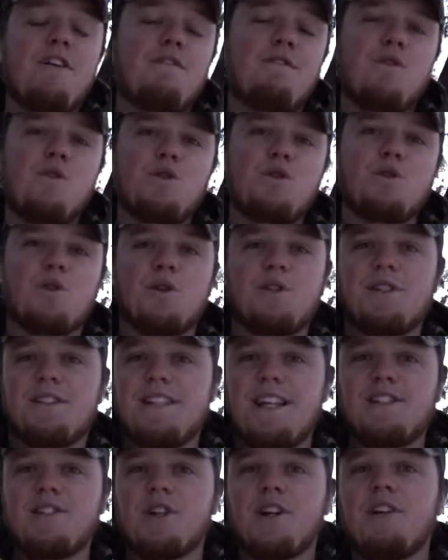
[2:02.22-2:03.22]
food sources
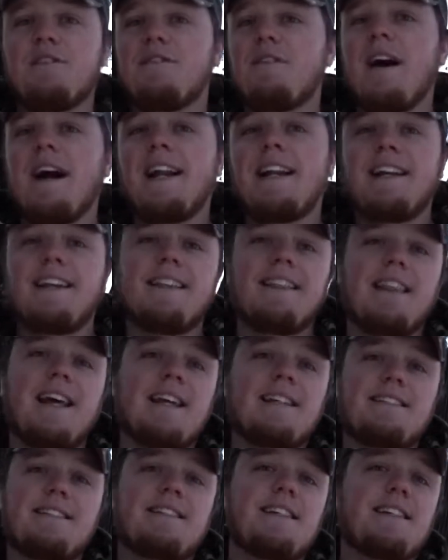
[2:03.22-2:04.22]
that you're going to find in
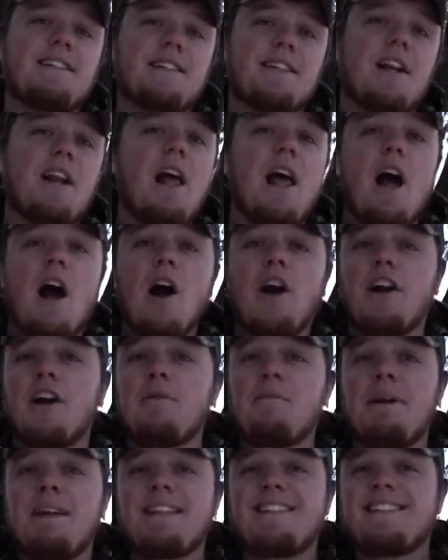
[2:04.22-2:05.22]
late season are going to
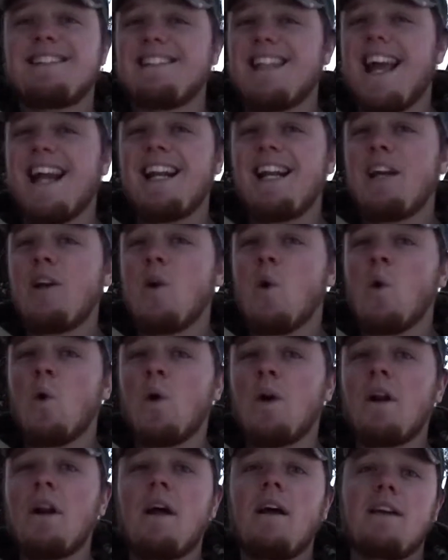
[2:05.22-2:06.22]
be standing
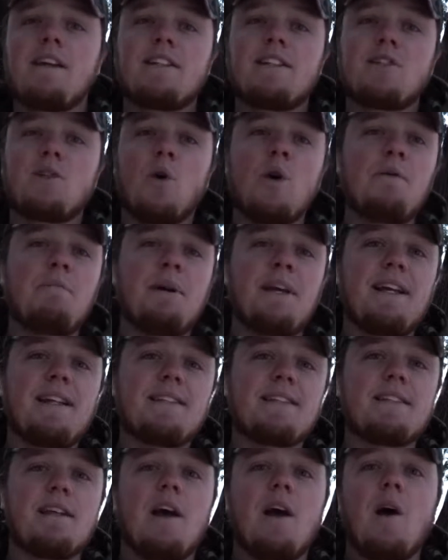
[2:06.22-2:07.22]
corn,
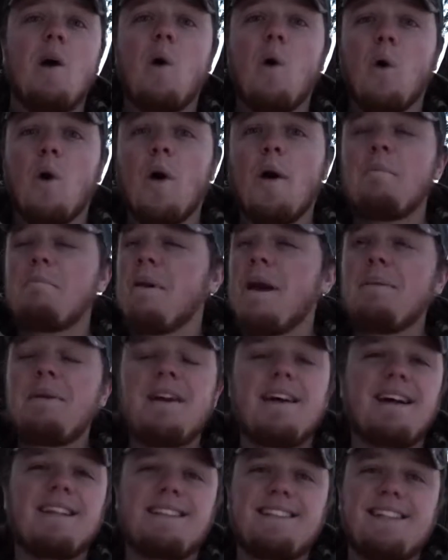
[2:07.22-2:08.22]
soybeans, or maybe
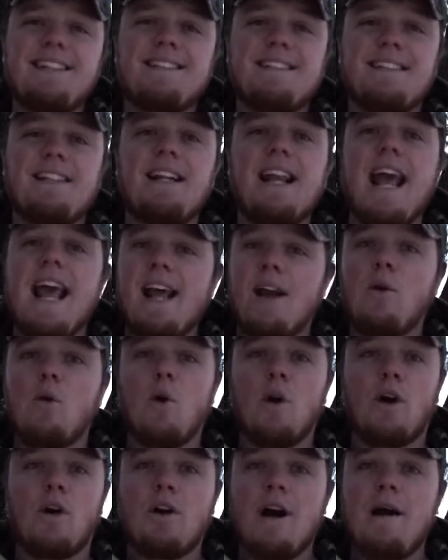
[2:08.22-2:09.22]
a decent
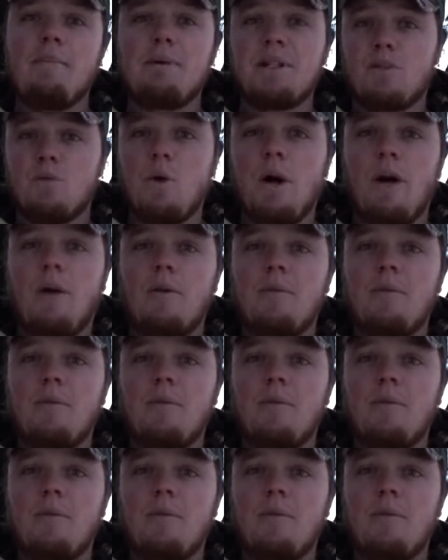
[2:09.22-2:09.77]
acorn crop as well.